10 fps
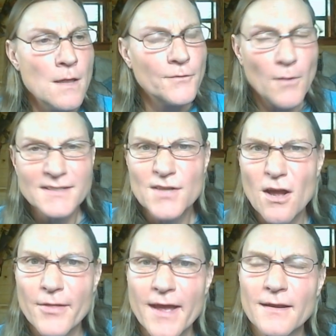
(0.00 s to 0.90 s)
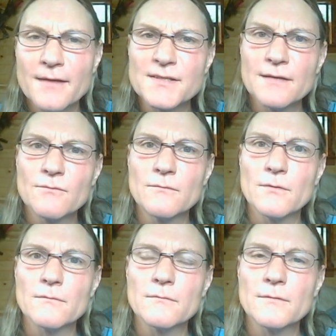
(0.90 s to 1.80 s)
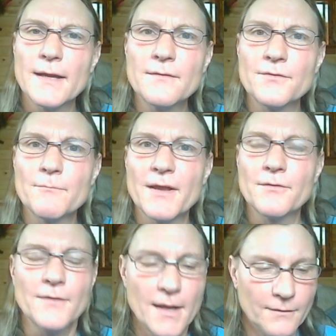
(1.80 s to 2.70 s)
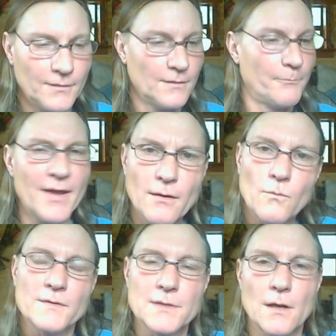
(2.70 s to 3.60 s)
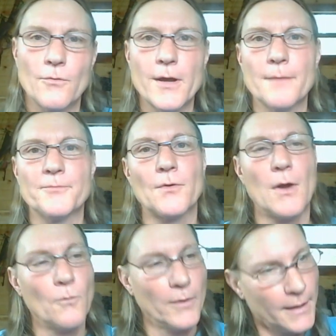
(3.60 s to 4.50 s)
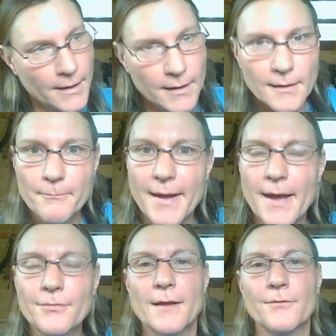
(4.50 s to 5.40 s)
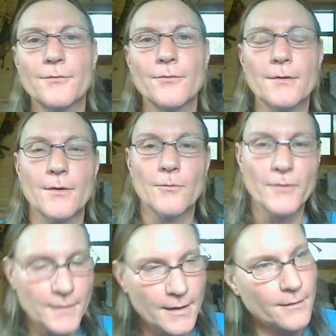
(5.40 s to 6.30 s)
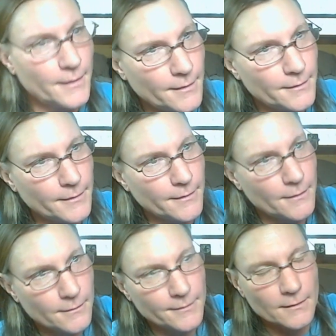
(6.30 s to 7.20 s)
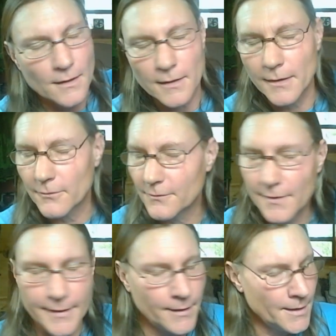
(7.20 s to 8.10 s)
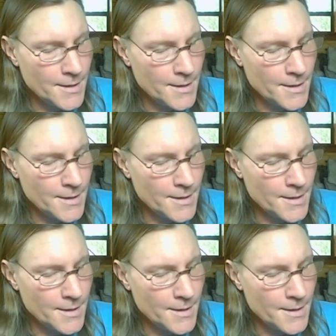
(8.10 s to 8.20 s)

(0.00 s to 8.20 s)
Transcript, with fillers: So I saw that and I said, well, that doesn't make sense. And the pedal wasn't all the way up, so I went ahead and I backed that, you know, went down in there and God, that was tight.